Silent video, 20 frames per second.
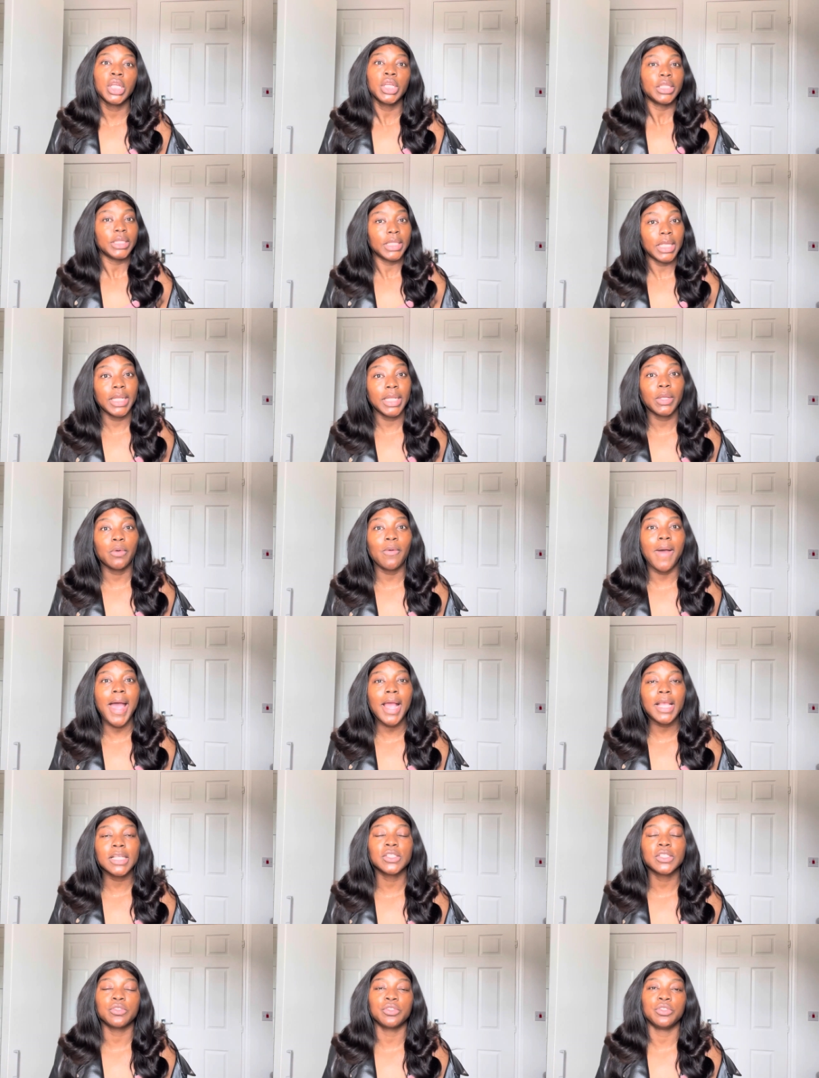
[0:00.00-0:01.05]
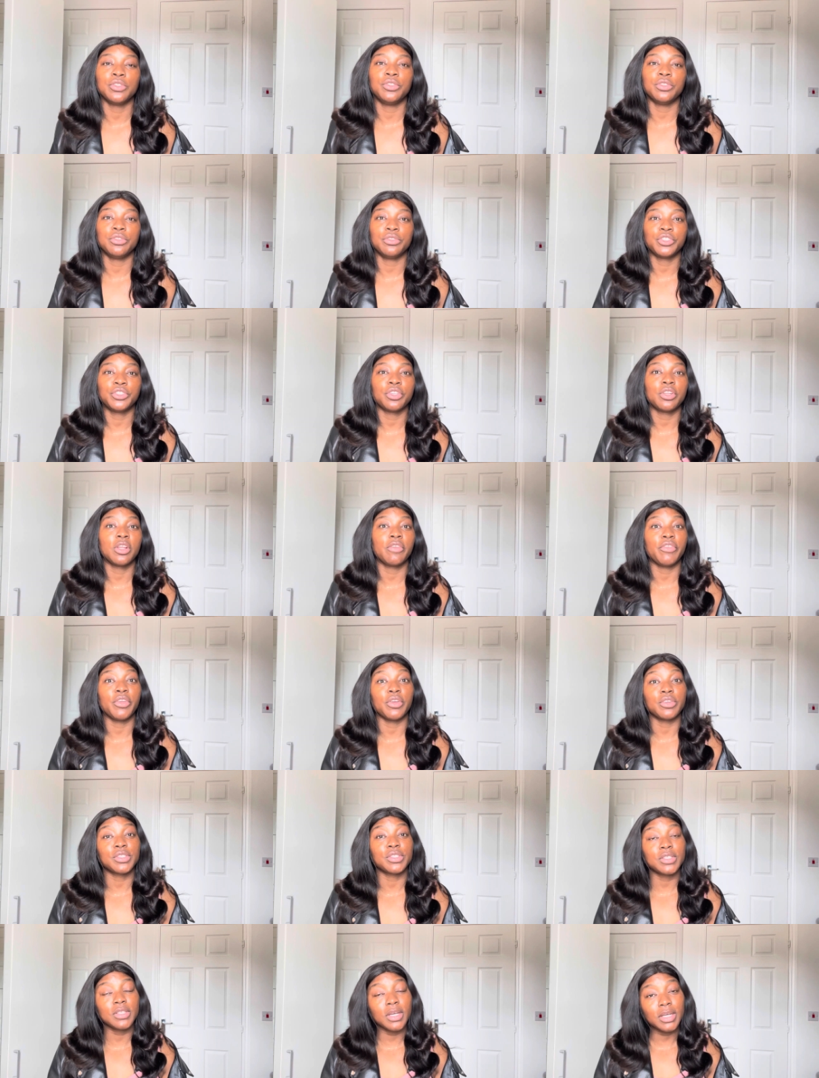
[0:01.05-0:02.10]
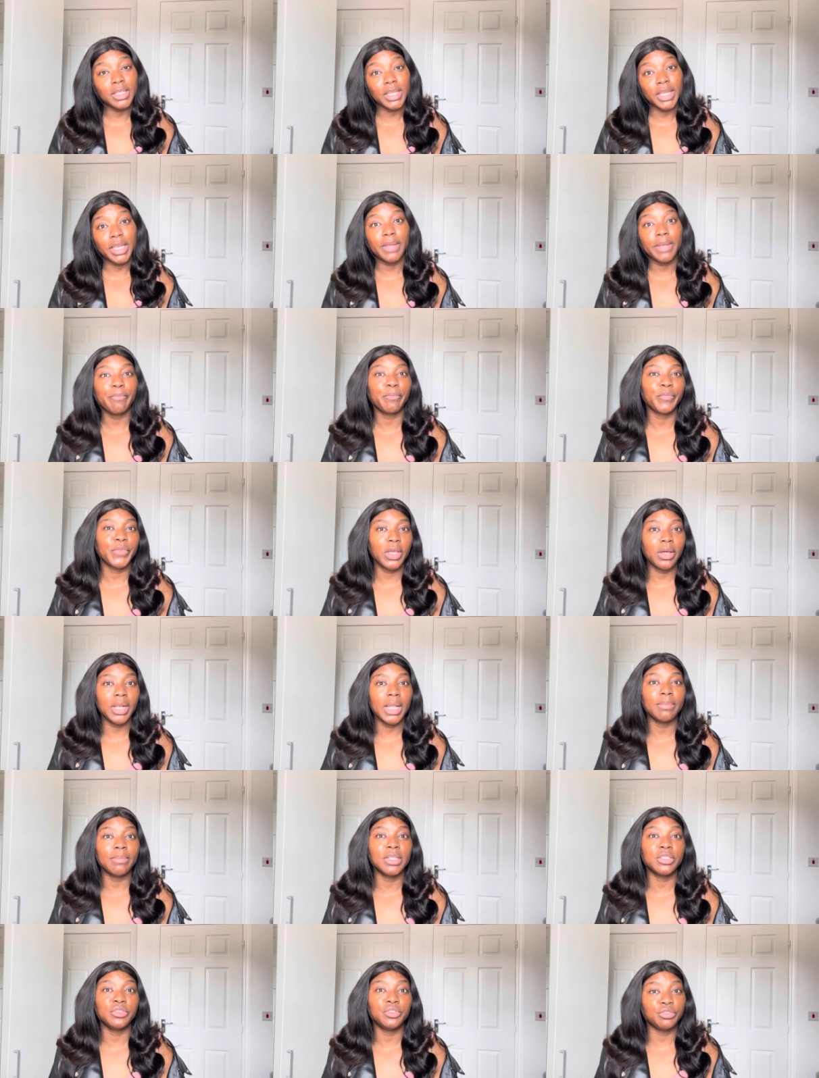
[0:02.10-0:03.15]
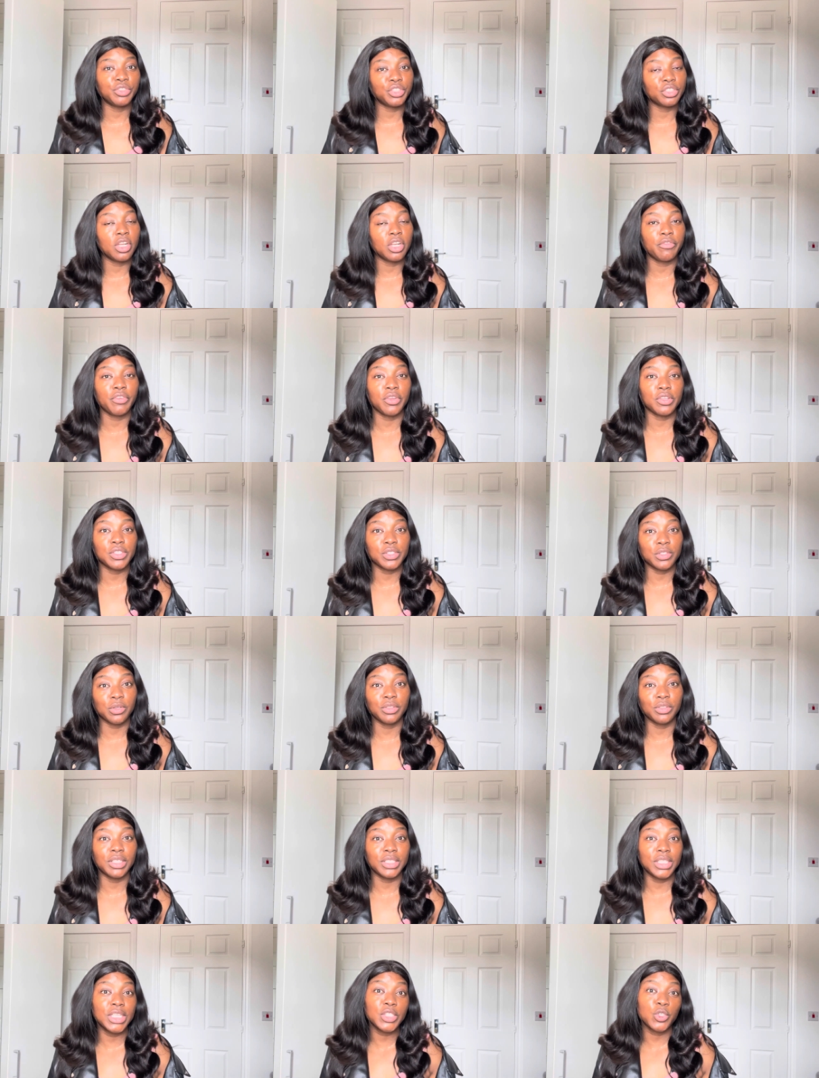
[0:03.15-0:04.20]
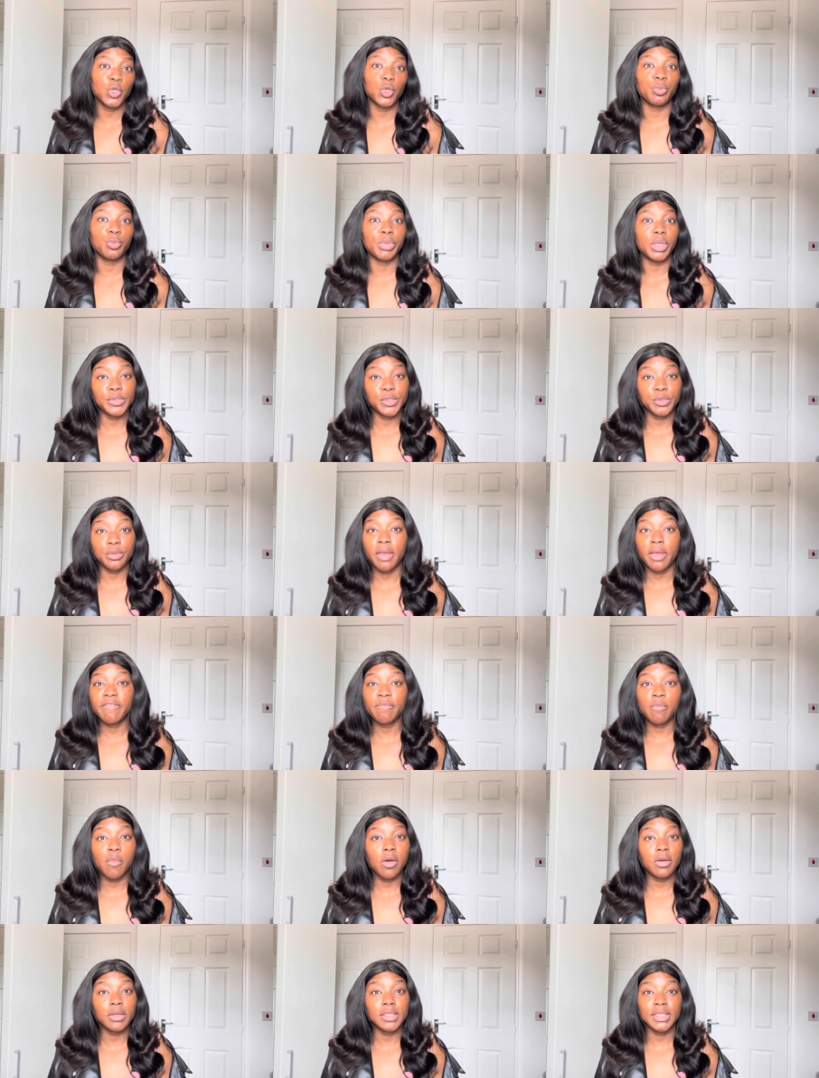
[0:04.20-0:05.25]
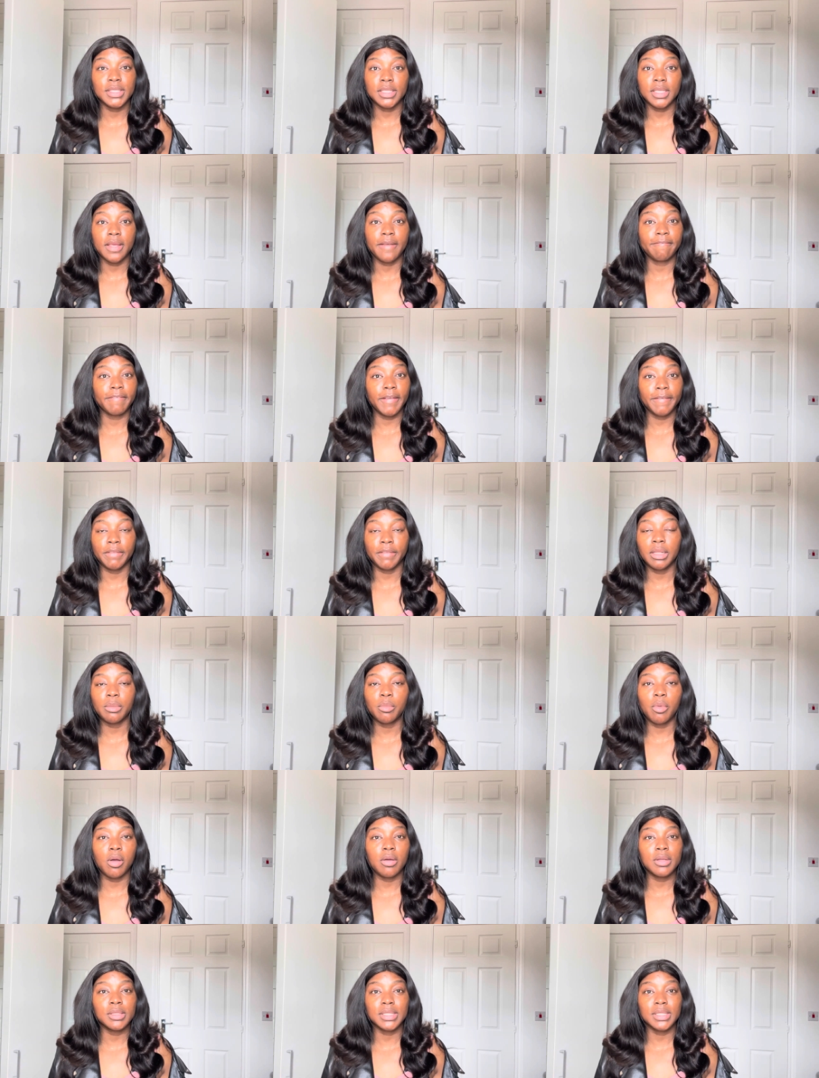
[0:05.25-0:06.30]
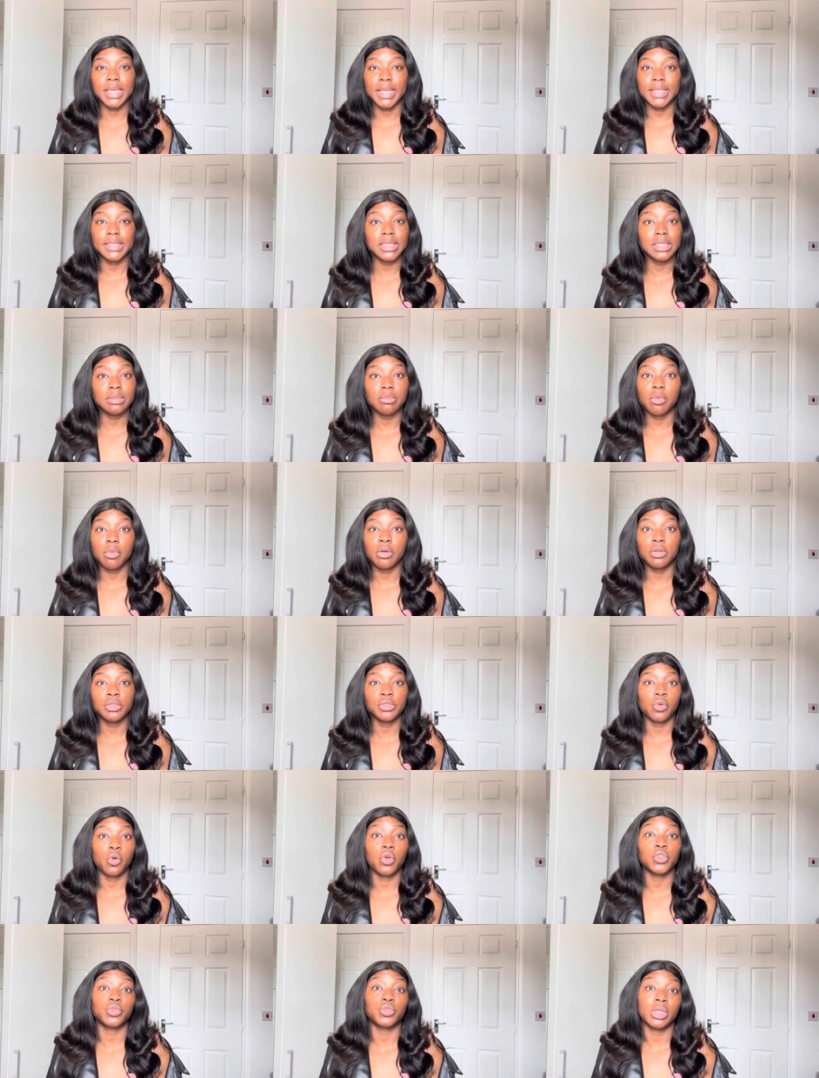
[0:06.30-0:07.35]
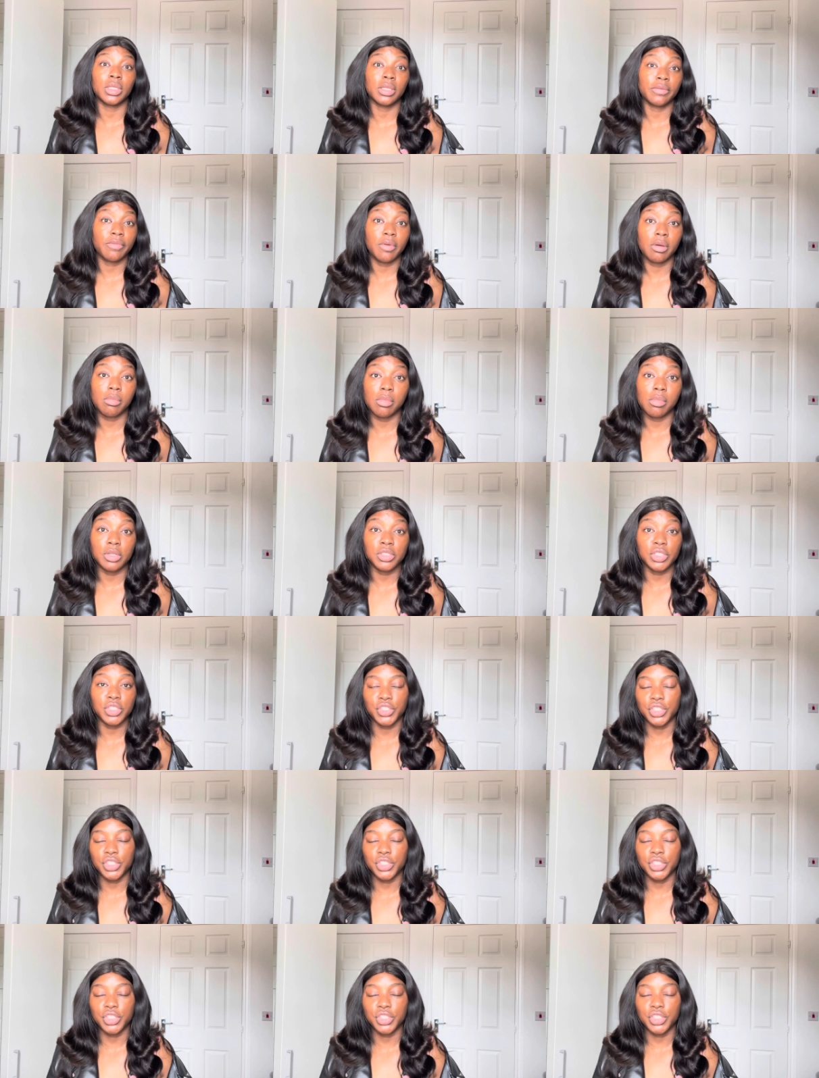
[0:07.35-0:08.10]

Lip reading: Then they'll ask you the duration of your study. Tell them the duration of your study. This could be 12 months, 15 months, 18 months, or 24 months.